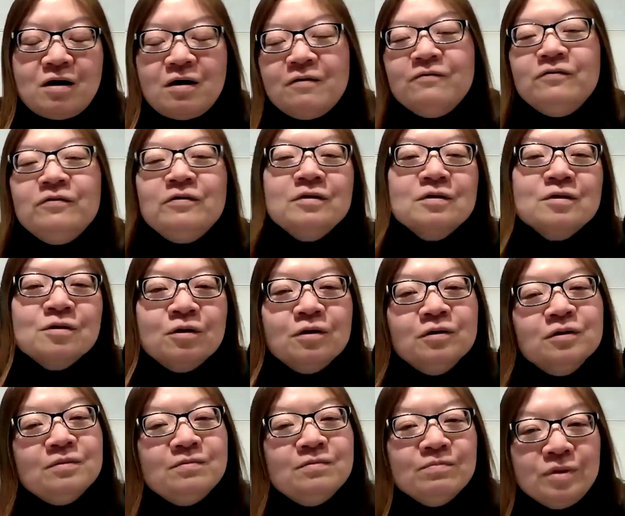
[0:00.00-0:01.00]
Arthur
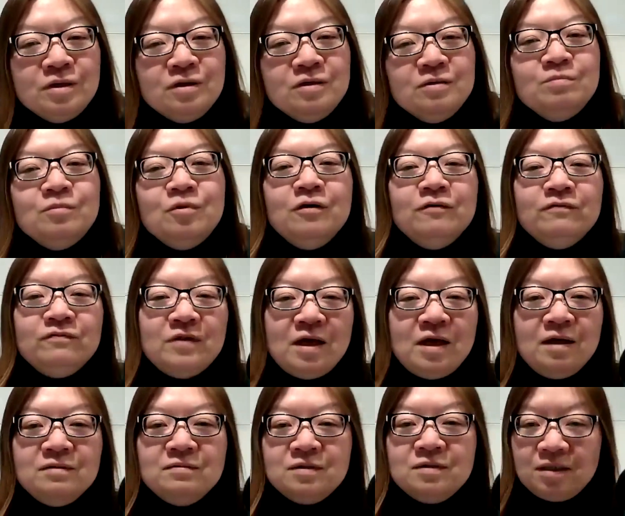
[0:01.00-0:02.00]
Gordon Pym of
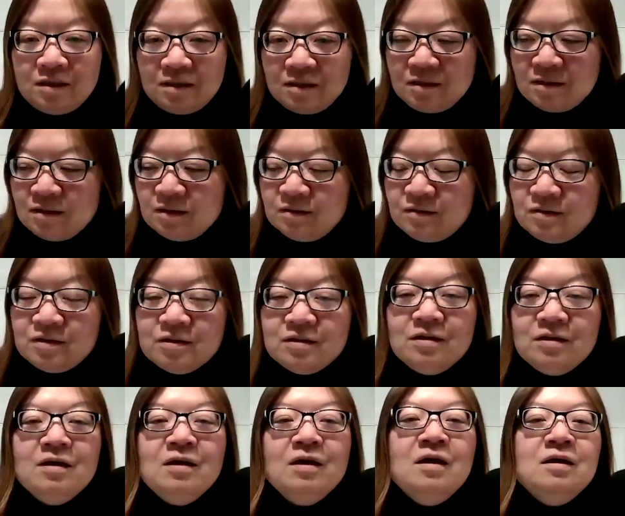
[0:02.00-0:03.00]
Nantucket,